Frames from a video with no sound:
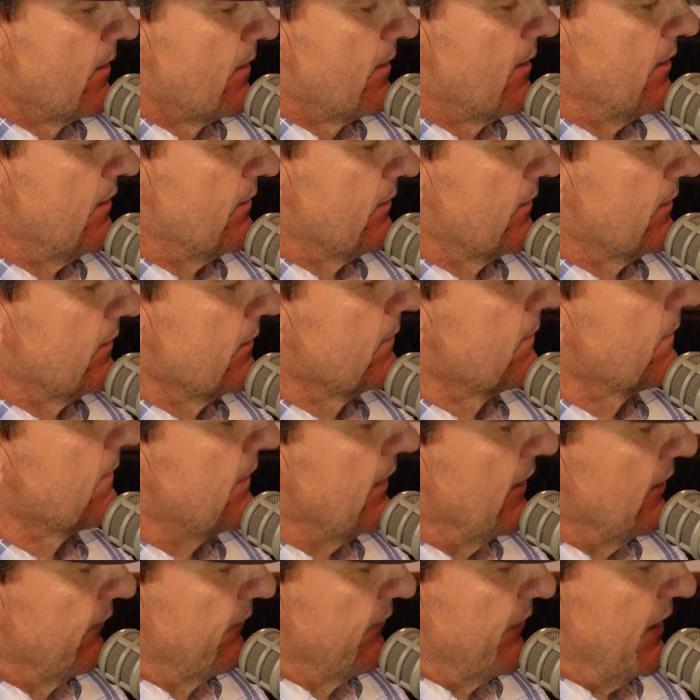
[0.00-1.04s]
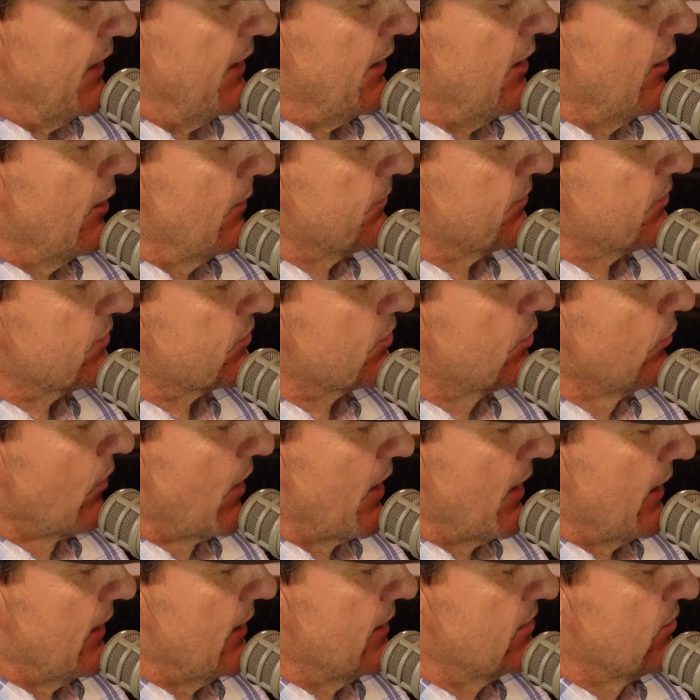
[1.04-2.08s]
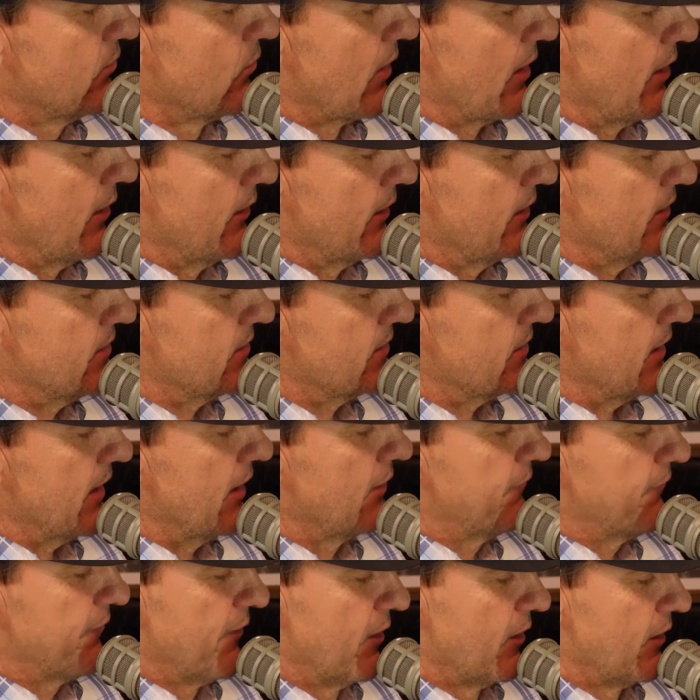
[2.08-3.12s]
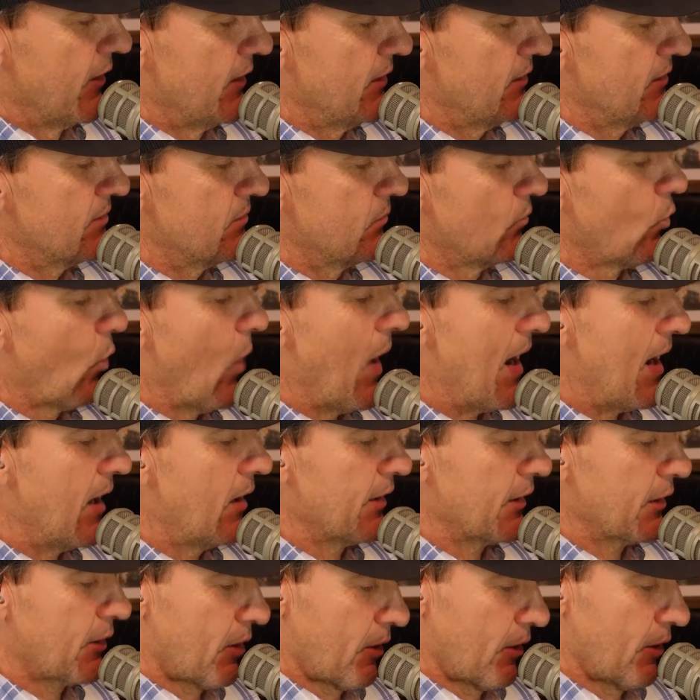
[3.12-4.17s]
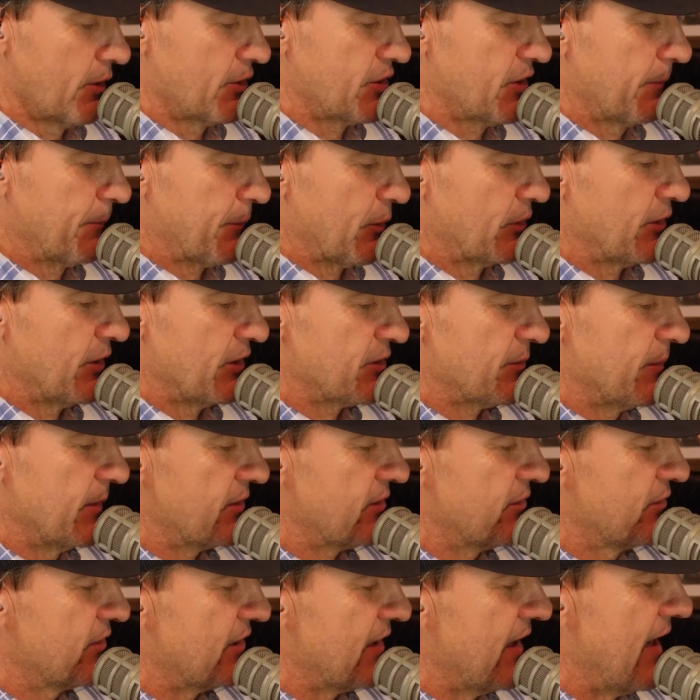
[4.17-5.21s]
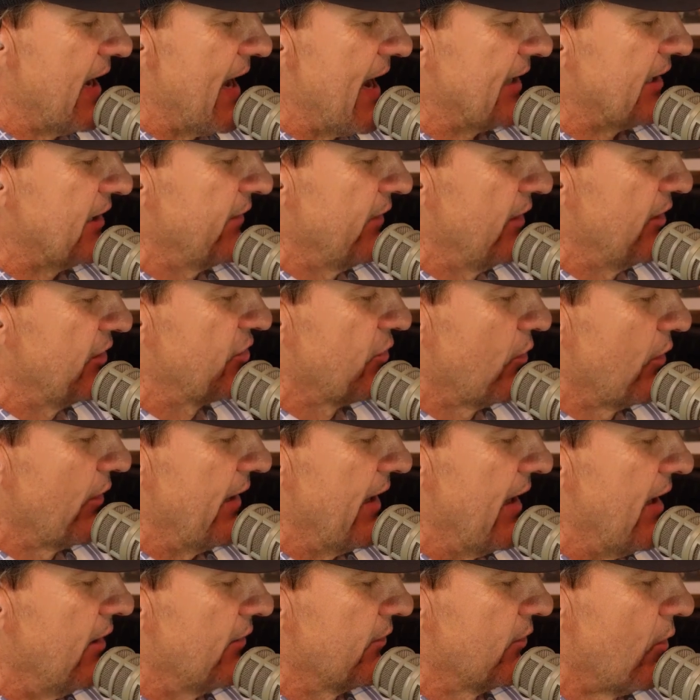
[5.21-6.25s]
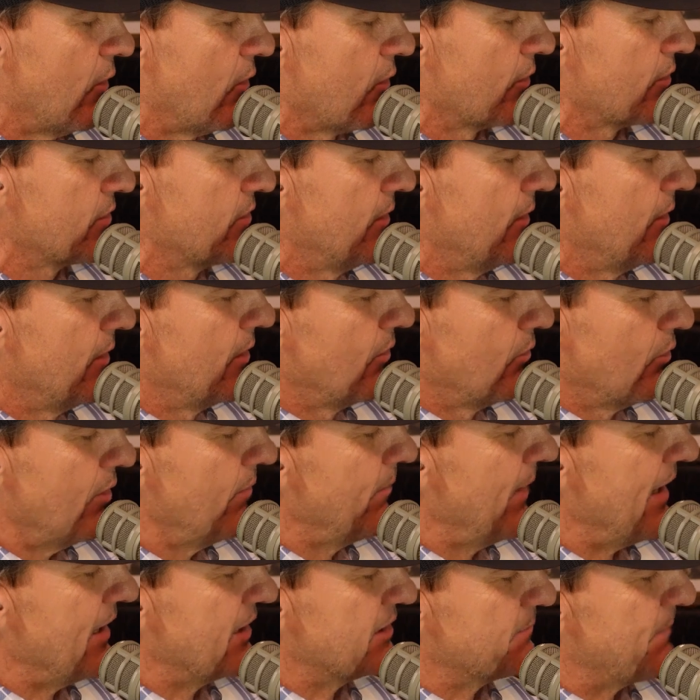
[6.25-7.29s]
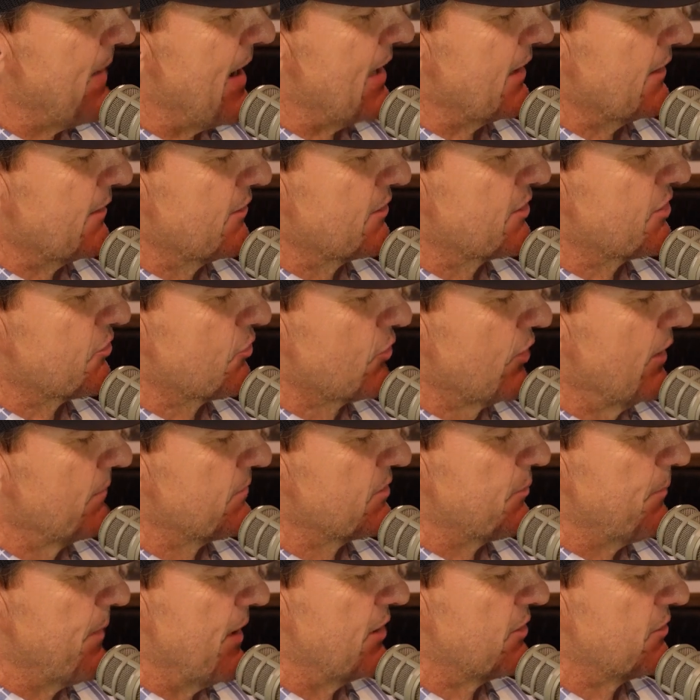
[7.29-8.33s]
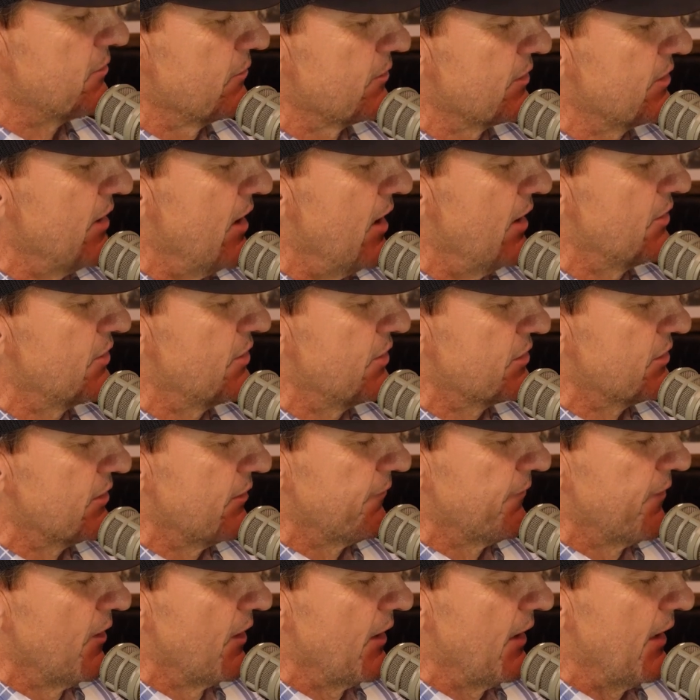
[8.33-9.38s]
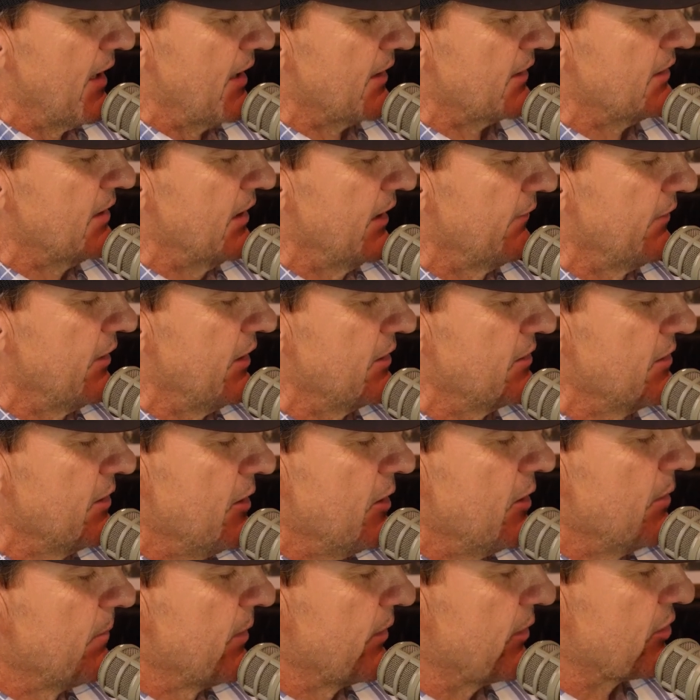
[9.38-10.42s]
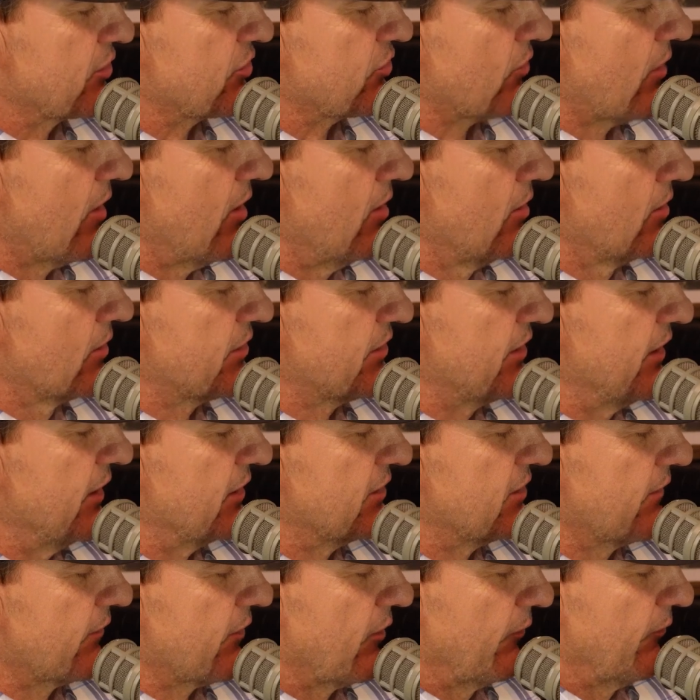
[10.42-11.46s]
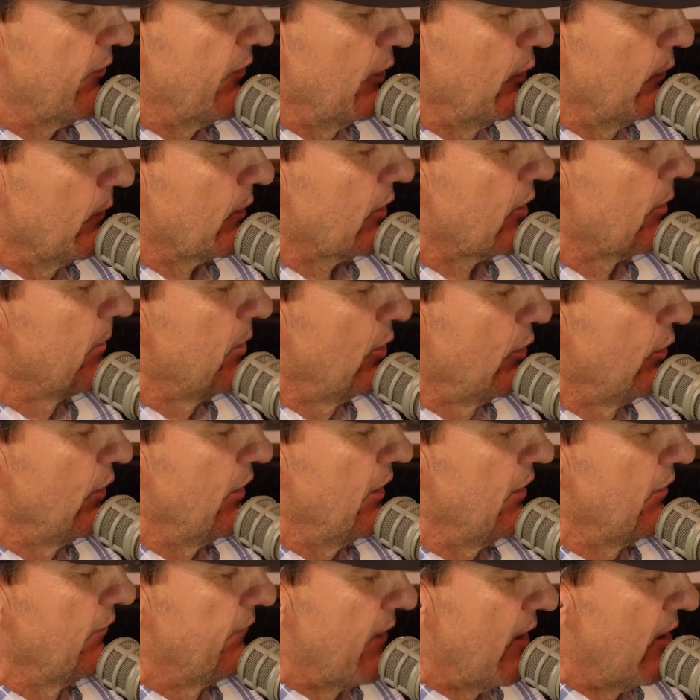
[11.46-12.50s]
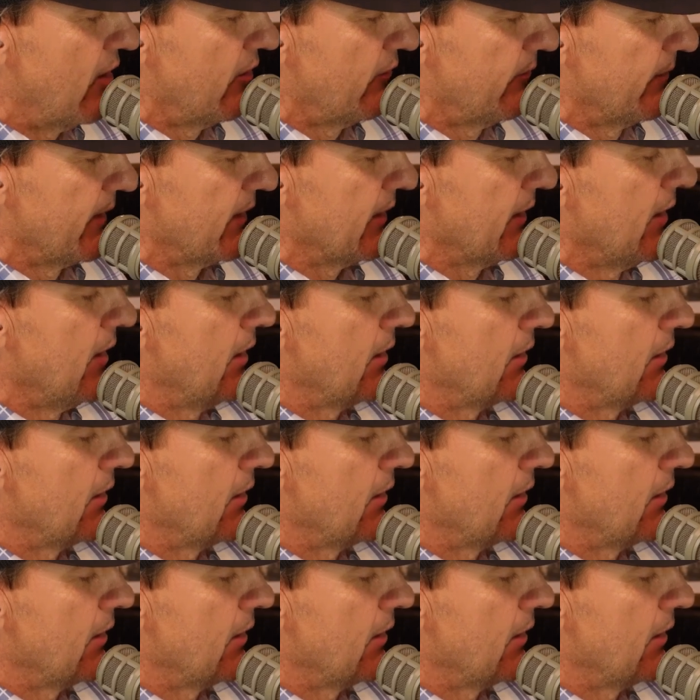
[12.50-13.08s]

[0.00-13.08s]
The event helps to raise awareness and funds while encouraging participants to stay active and enjoy the outdoors. What makes Back to the Strip special is not just the fun and activities, but the strong sense of community involvement.